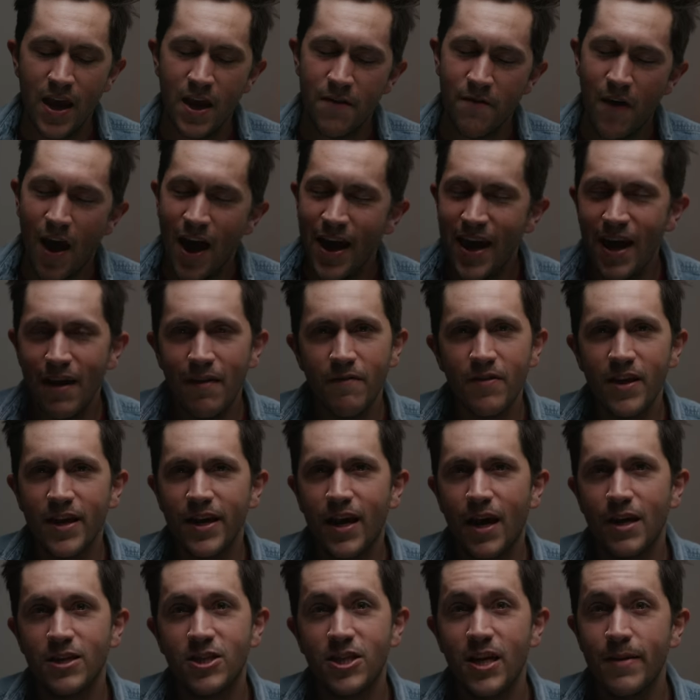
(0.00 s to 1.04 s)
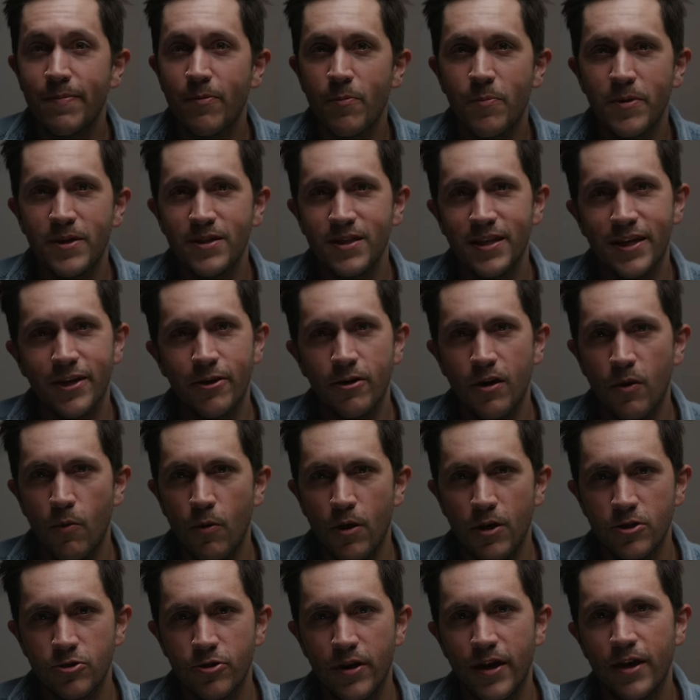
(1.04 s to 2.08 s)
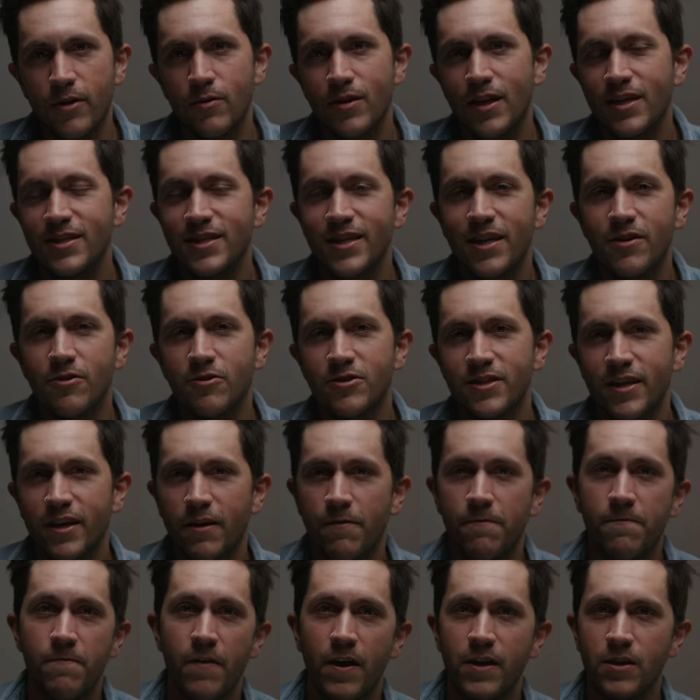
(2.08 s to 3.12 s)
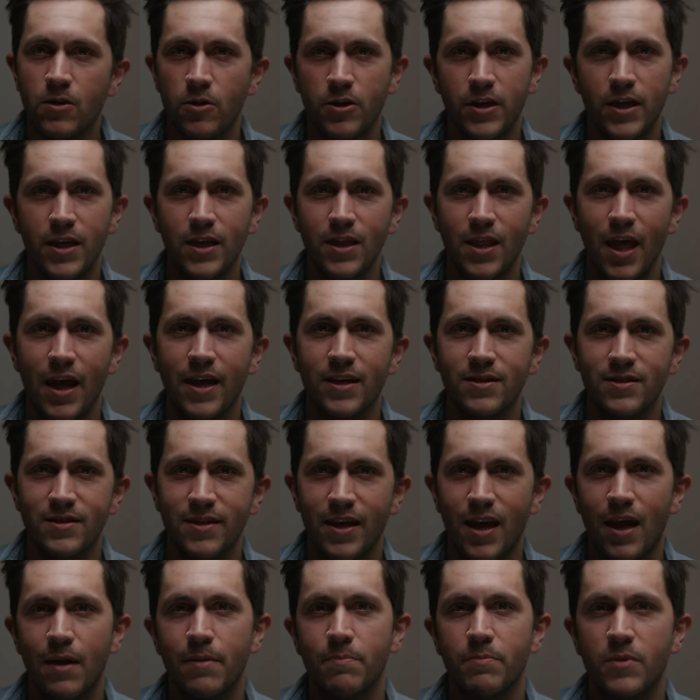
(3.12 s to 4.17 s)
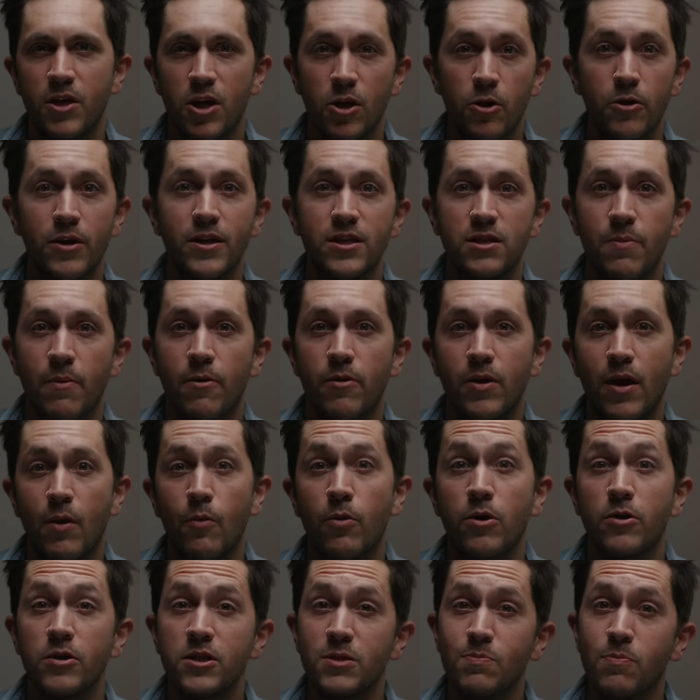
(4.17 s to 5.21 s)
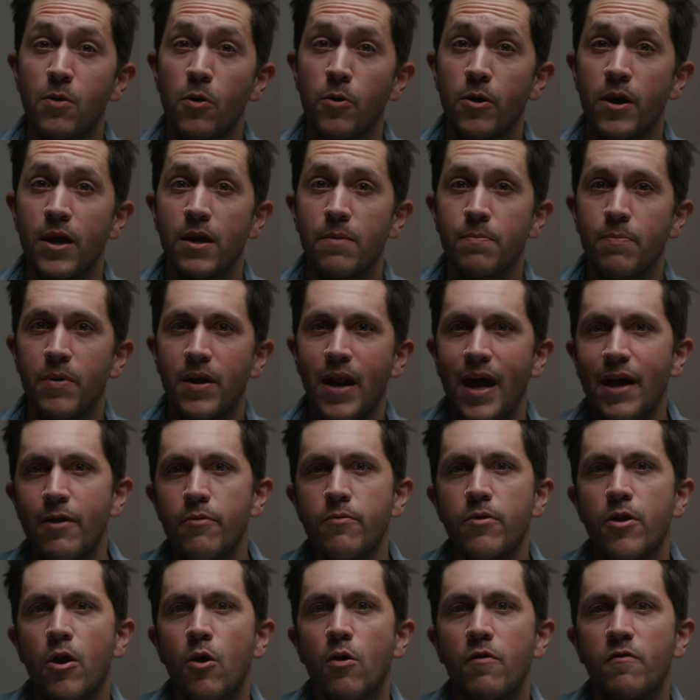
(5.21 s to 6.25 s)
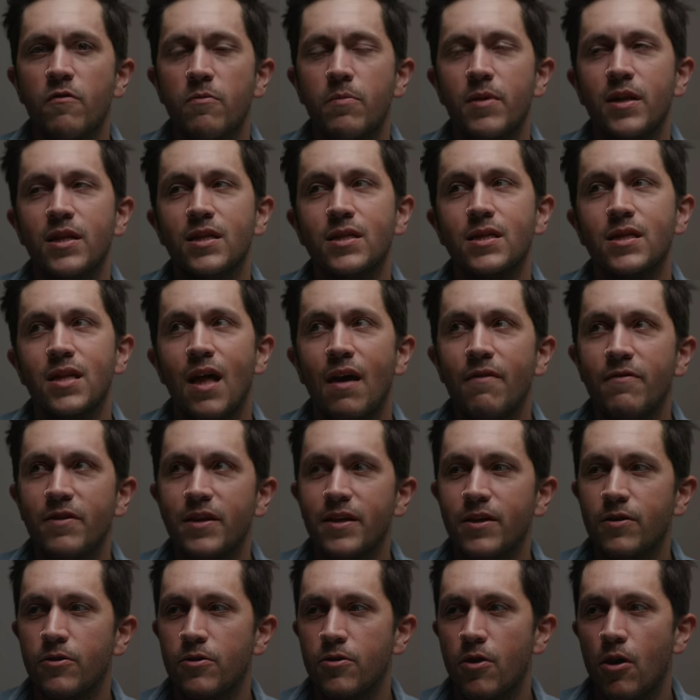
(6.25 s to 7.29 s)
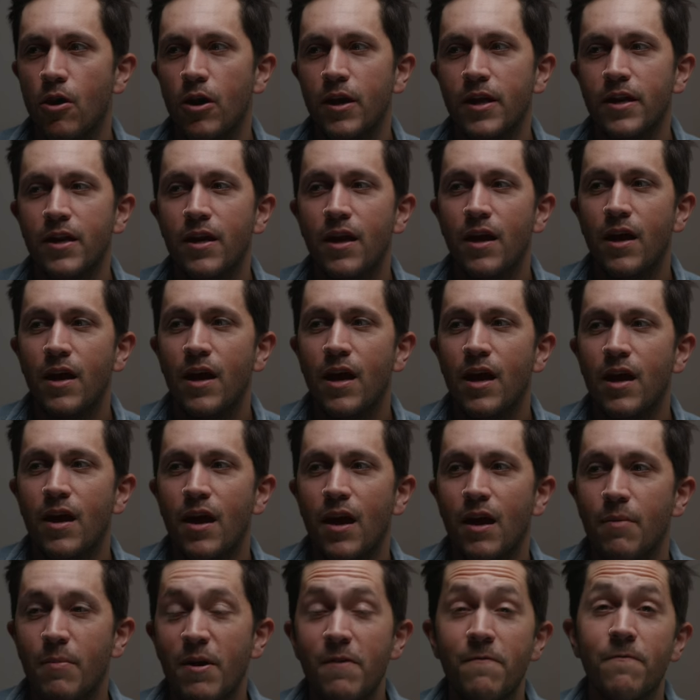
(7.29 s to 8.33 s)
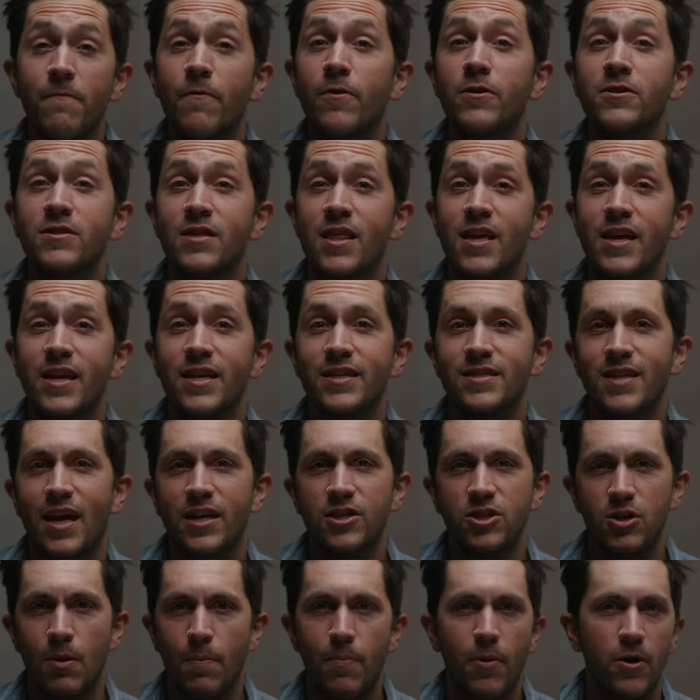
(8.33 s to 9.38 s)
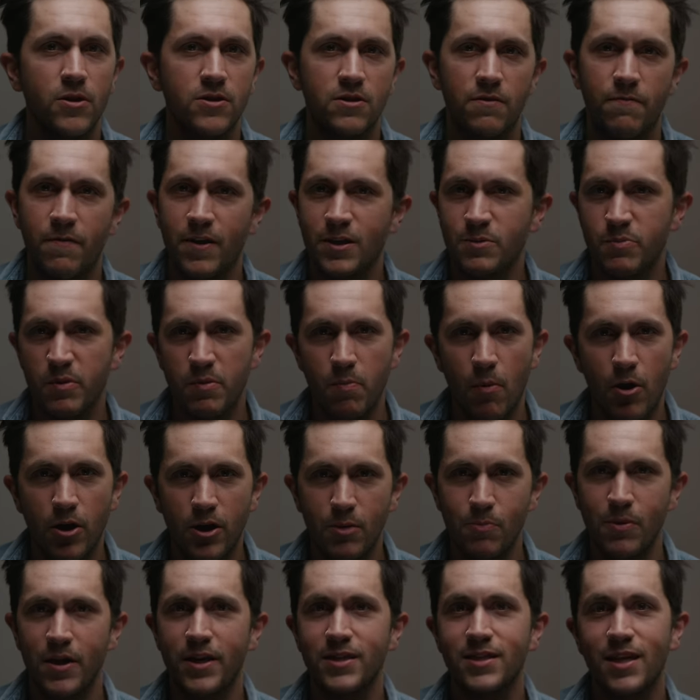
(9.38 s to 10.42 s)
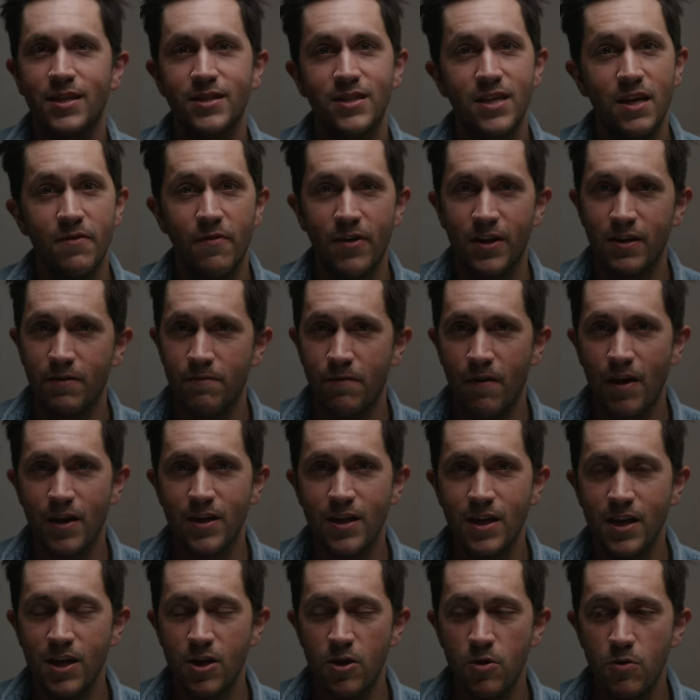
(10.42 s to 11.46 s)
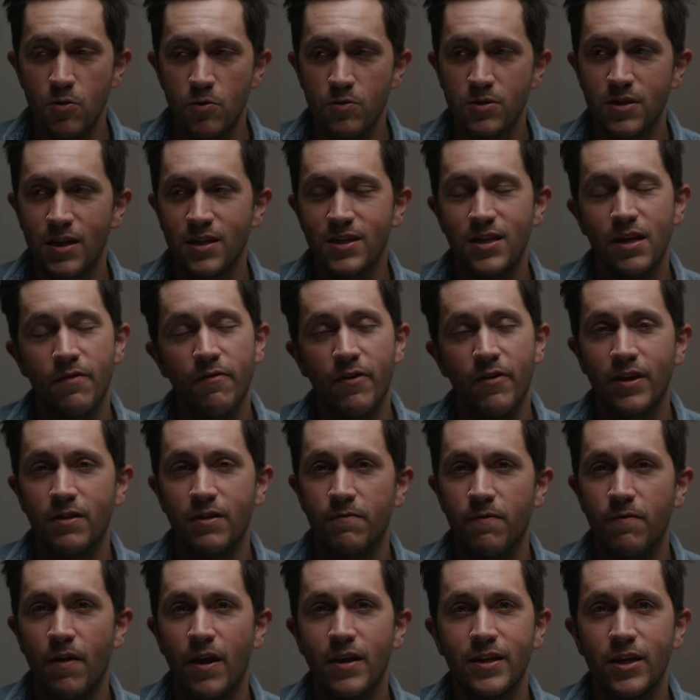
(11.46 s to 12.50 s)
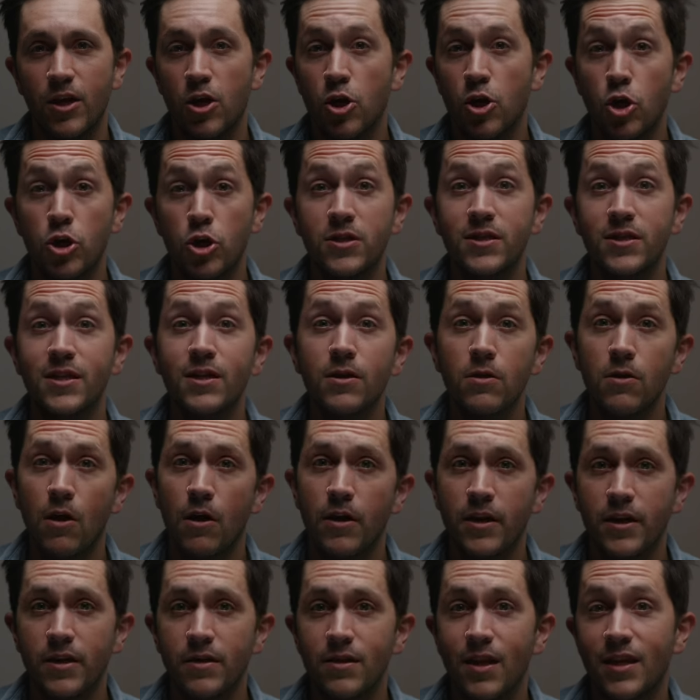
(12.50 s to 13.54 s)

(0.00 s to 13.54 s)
if I have like a cheaper piece of gear I want to try out, let's say there's like a fun looking lens that I'm curious about and I want to explore it, but I don't know if I'm going to love it or not. My first thing is I jump onto Facebook Marketplace. I see if I can find it used. I see if I can find like a good deal on it.